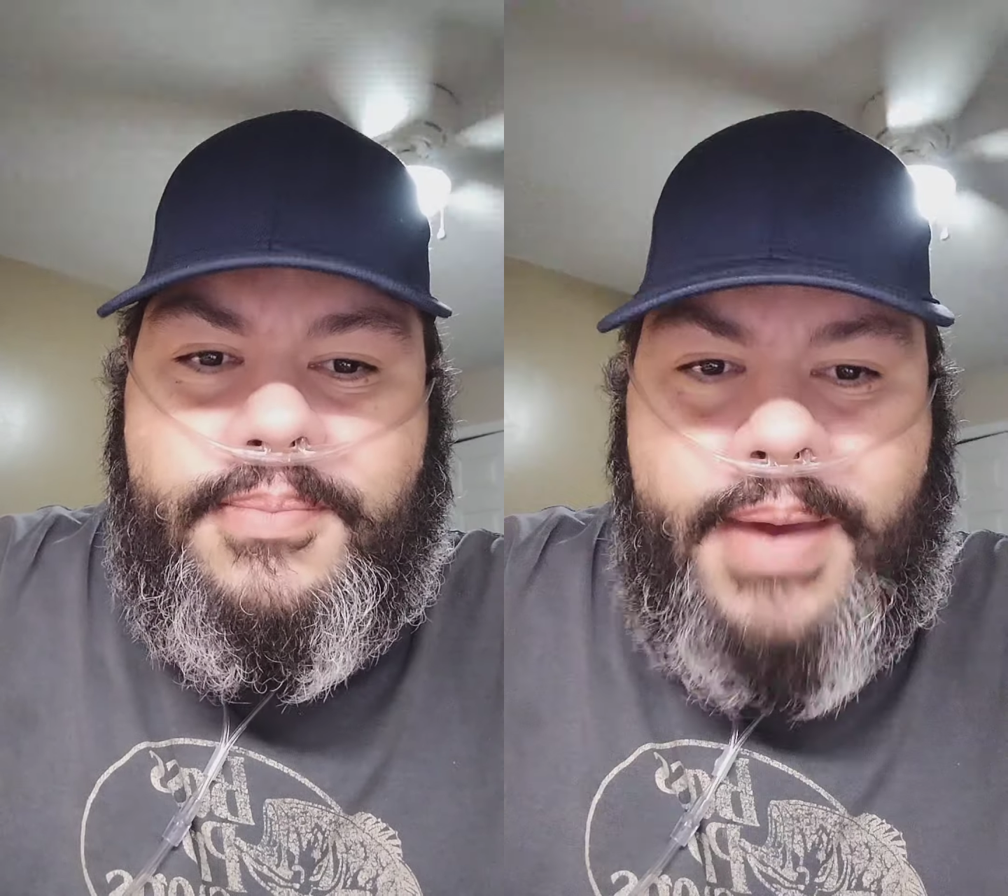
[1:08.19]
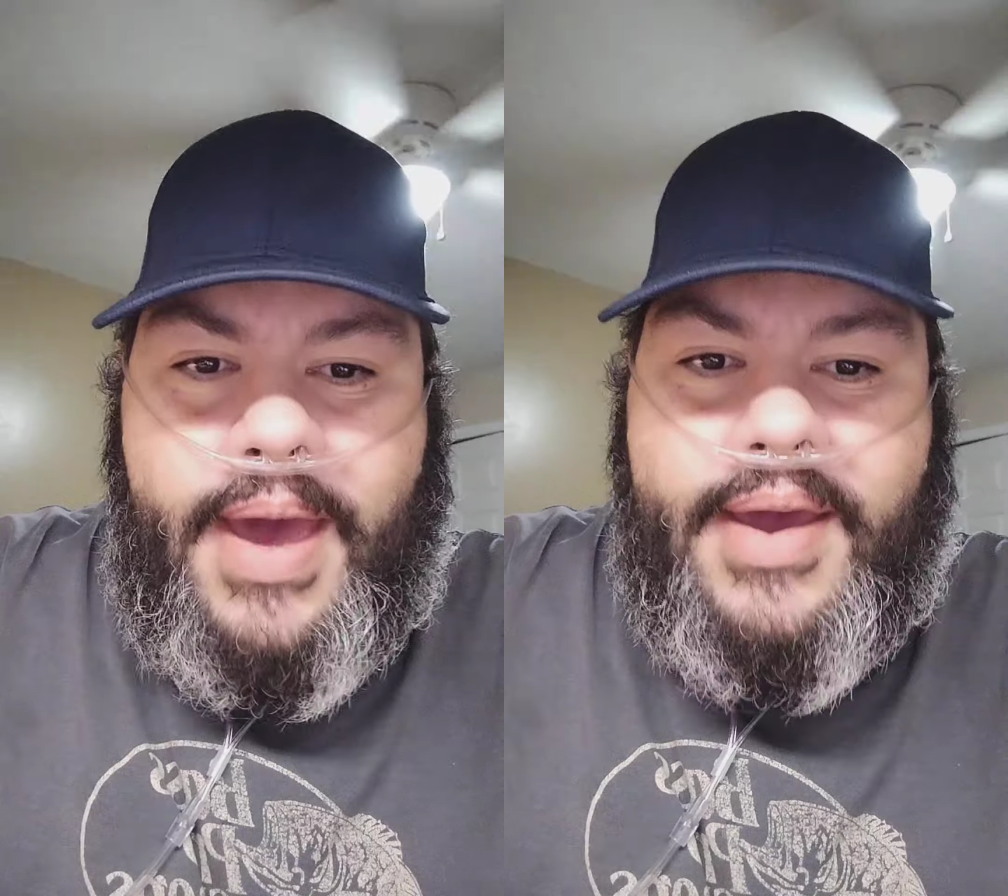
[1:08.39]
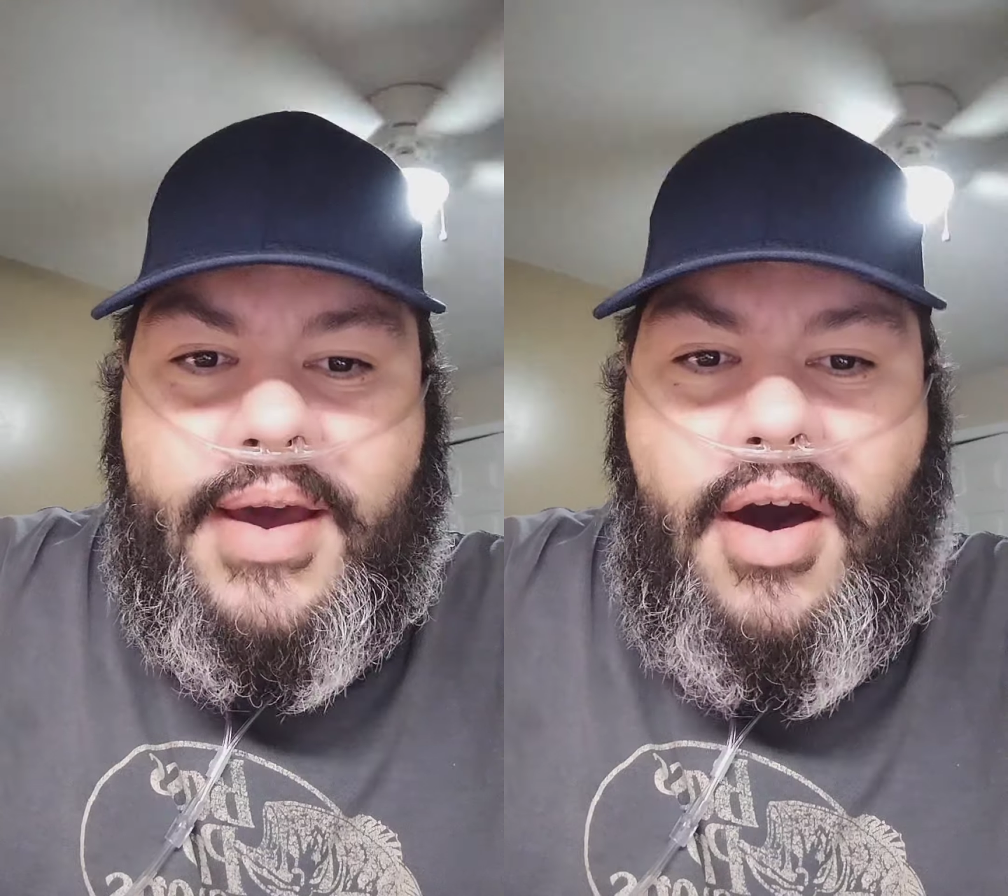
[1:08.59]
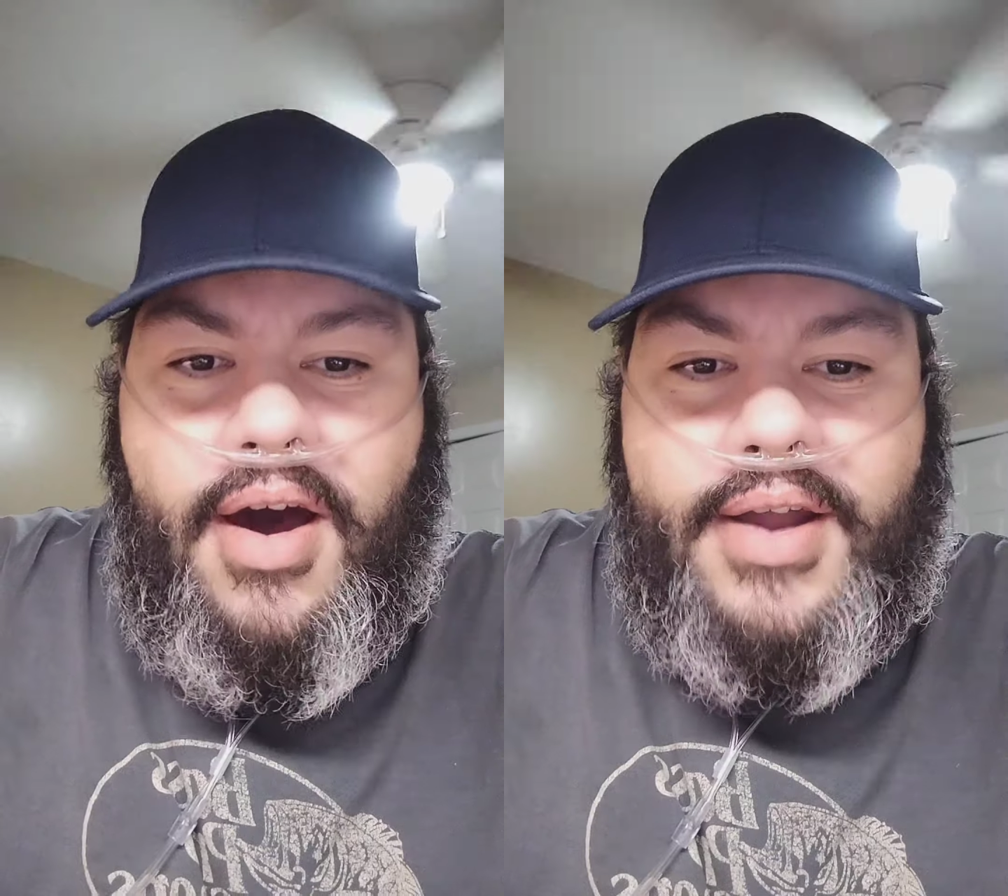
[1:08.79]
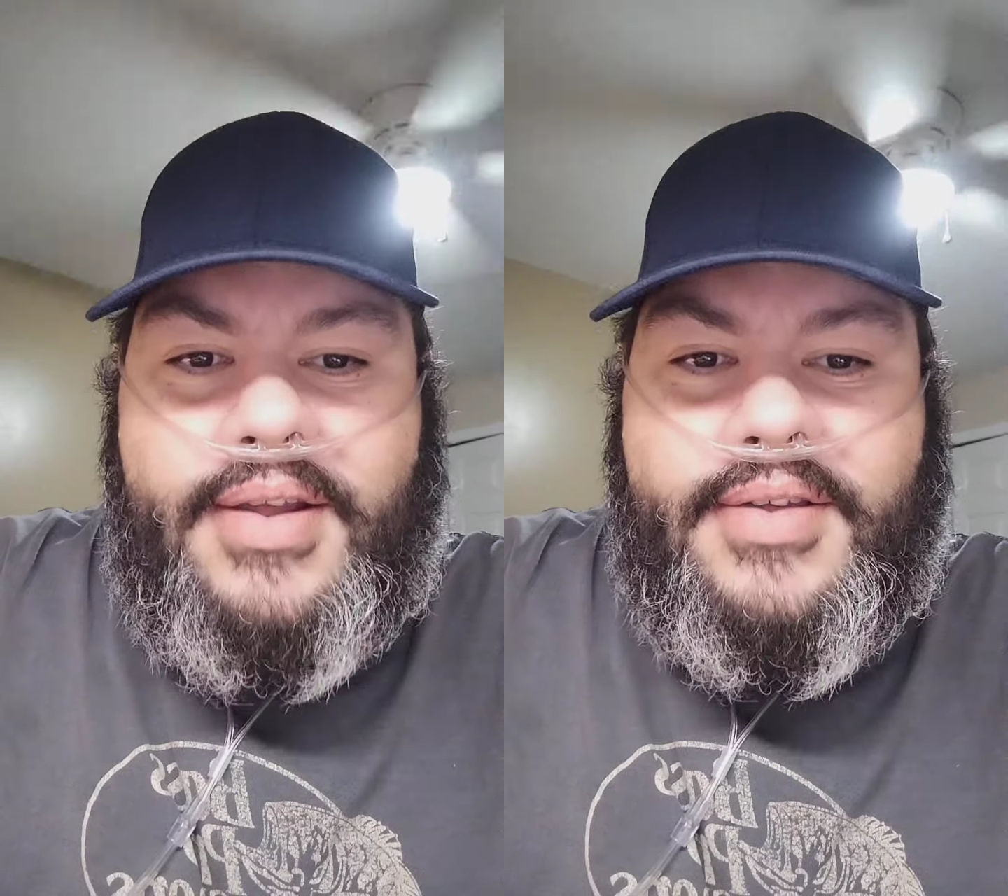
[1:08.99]
back
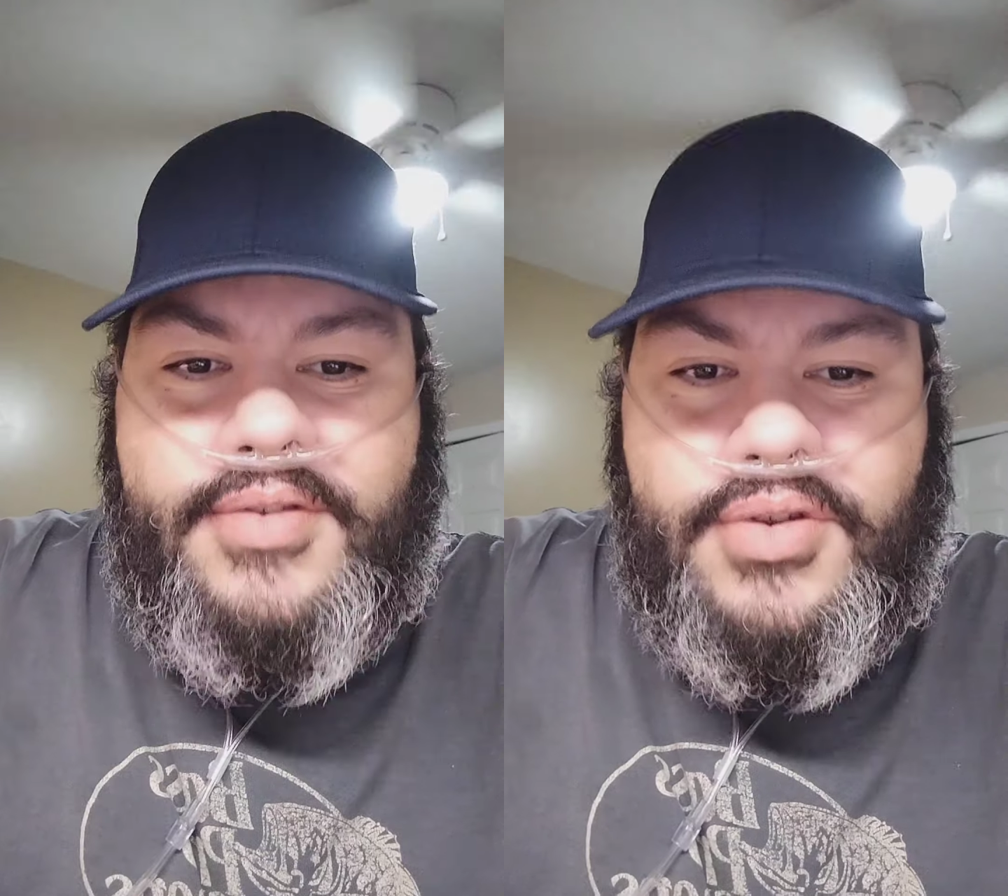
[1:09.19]
on its